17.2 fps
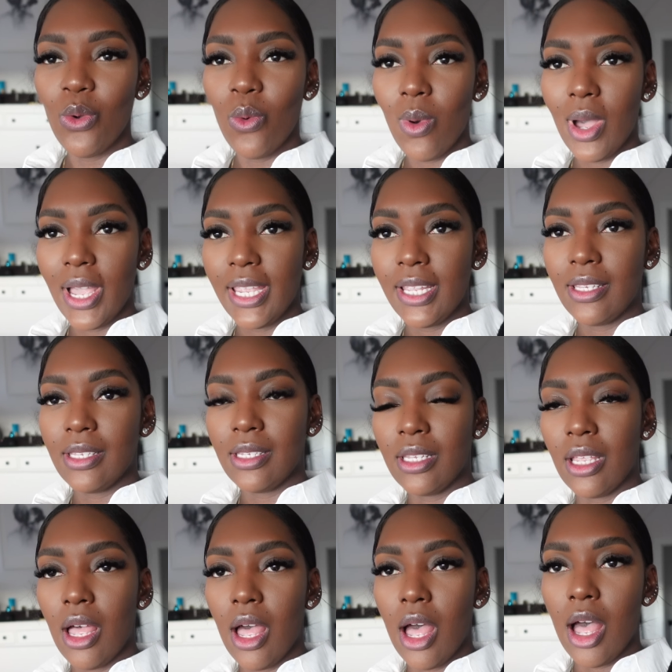white
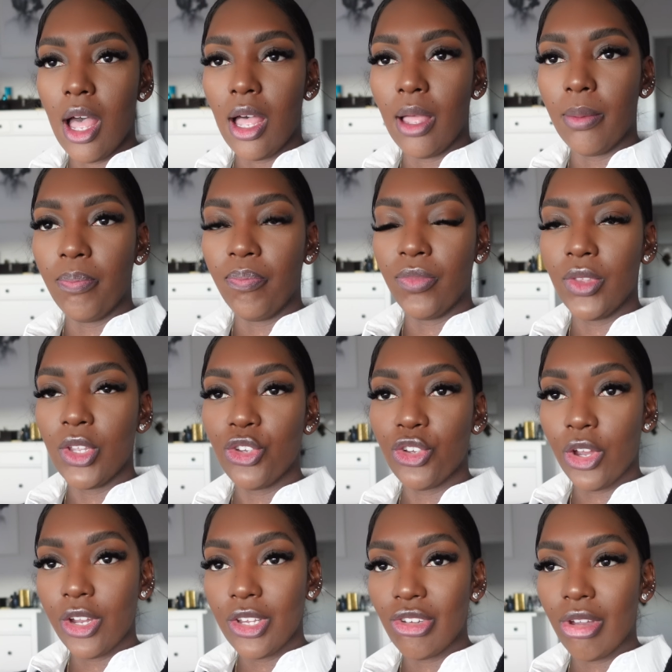
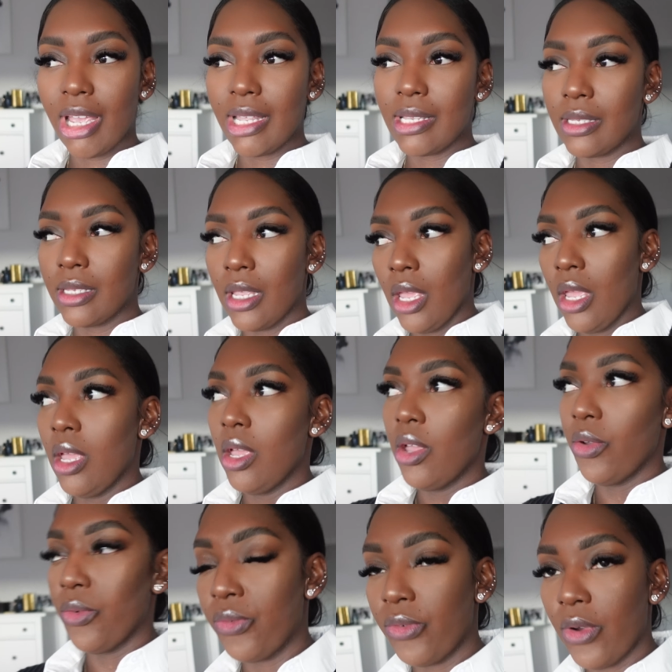shirt dress
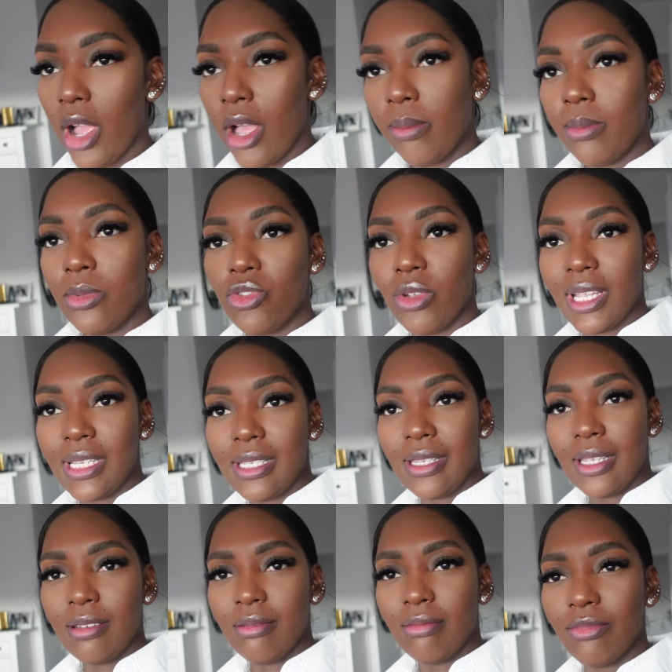from
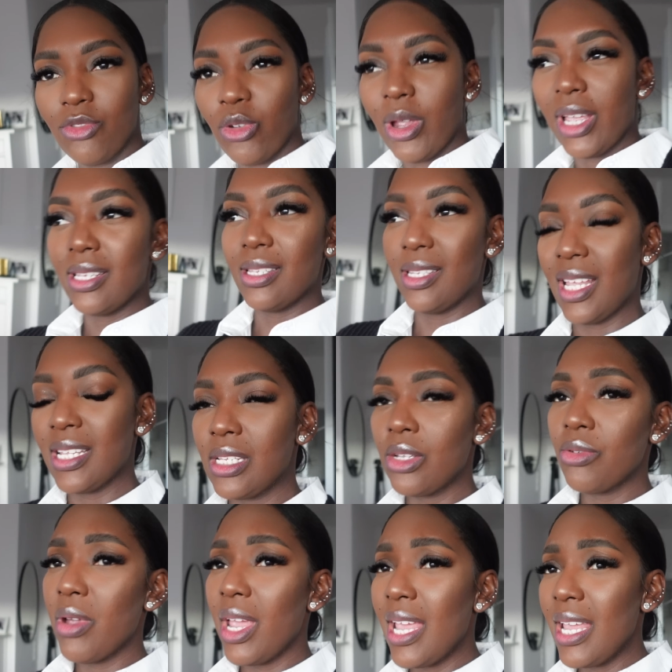Dress
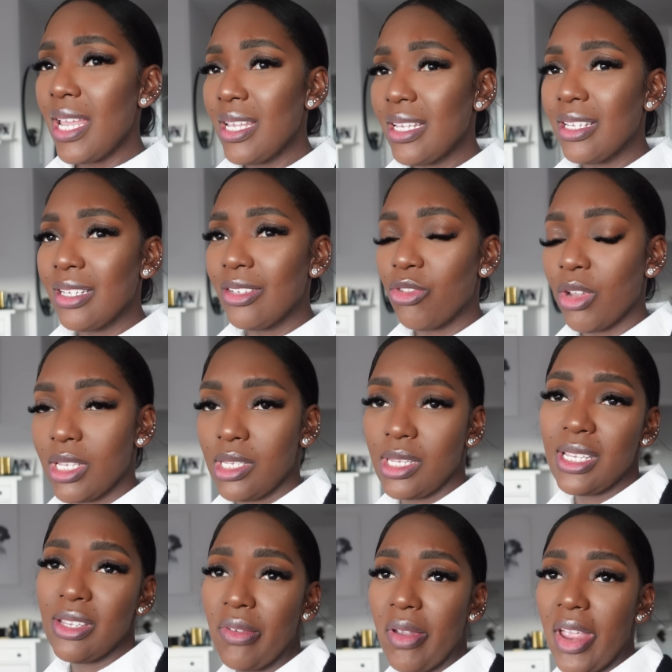Desiree,
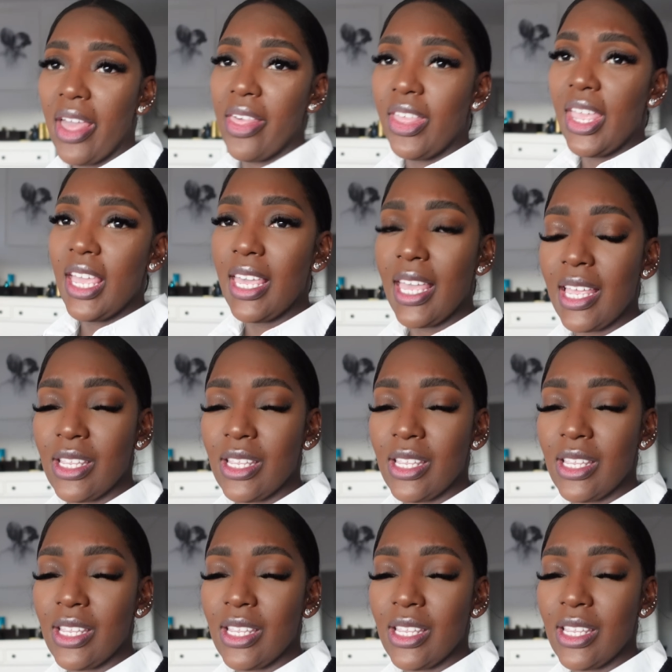I think,